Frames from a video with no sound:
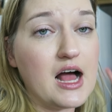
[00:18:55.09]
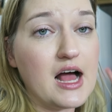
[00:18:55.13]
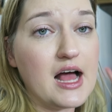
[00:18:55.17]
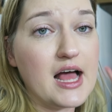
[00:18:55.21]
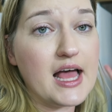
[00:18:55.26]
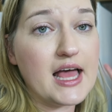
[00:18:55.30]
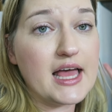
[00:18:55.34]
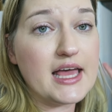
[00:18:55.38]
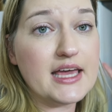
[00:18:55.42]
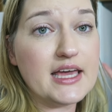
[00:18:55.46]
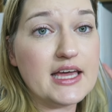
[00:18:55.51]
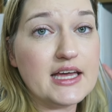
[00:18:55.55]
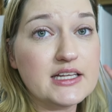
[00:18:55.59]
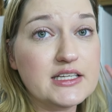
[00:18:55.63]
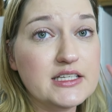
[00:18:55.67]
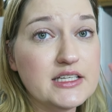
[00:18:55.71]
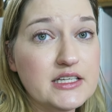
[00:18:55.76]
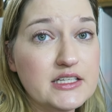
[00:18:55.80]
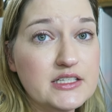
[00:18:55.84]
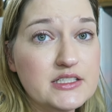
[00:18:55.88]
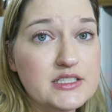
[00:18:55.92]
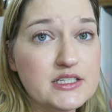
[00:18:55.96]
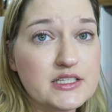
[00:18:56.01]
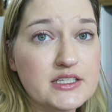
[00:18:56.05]
I
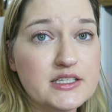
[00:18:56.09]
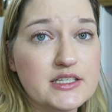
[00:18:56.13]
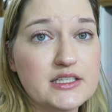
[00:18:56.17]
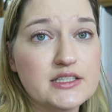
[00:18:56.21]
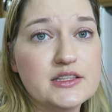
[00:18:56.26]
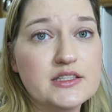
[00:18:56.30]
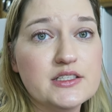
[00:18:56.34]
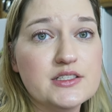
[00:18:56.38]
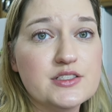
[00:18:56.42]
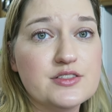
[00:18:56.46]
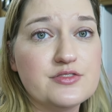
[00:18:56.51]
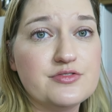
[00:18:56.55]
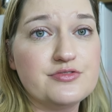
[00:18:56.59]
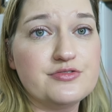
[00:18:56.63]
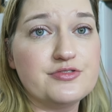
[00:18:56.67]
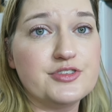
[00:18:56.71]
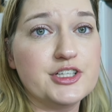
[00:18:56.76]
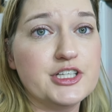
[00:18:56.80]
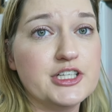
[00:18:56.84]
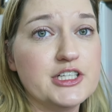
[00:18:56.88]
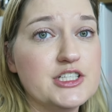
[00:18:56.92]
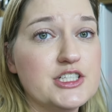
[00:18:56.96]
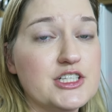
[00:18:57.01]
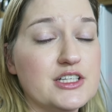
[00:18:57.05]
need to get this
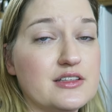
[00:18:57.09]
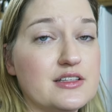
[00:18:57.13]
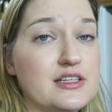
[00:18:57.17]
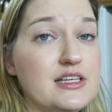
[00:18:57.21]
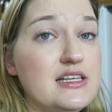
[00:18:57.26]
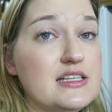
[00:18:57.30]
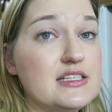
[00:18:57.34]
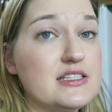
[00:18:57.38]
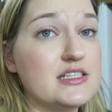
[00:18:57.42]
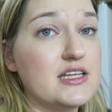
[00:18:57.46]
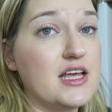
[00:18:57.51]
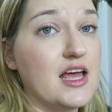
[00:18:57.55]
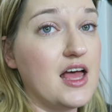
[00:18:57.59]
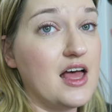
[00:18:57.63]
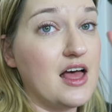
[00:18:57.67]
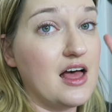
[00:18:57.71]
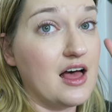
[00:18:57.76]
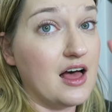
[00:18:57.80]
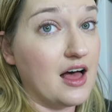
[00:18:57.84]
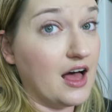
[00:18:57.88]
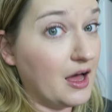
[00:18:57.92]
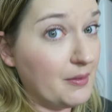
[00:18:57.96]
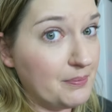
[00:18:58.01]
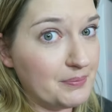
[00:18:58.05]
footage at least
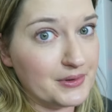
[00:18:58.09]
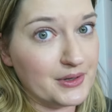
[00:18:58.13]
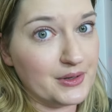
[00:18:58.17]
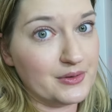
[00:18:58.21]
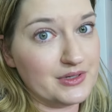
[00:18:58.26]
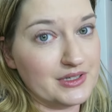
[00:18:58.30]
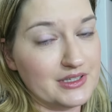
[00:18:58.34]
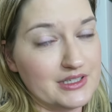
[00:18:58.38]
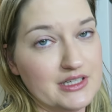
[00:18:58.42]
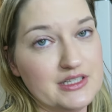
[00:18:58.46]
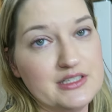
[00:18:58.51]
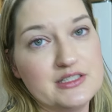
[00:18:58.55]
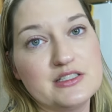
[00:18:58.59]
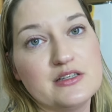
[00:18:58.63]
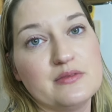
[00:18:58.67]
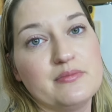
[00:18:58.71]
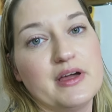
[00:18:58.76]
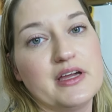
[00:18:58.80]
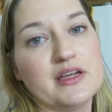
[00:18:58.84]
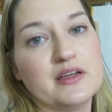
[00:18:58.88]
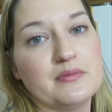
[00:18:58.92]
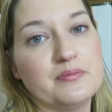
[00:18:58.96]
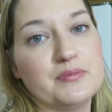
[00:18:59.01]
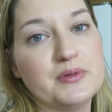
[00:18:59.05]
uploaded into
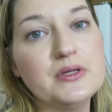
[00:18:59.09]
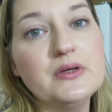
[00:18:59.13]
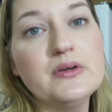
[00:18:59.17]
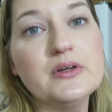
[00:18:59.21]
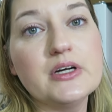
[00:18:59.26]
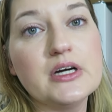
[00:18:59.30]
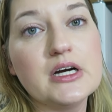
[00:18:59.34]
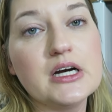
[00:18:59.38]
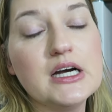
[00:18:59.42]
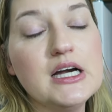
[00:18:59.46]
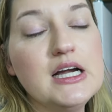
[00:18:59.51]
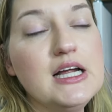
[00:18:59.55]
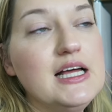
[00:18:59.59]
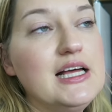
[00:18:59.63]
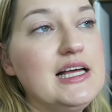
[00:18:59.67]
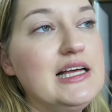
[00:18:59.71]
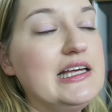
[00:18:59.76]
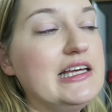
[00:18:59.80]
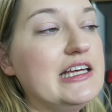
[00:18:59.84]
my computer,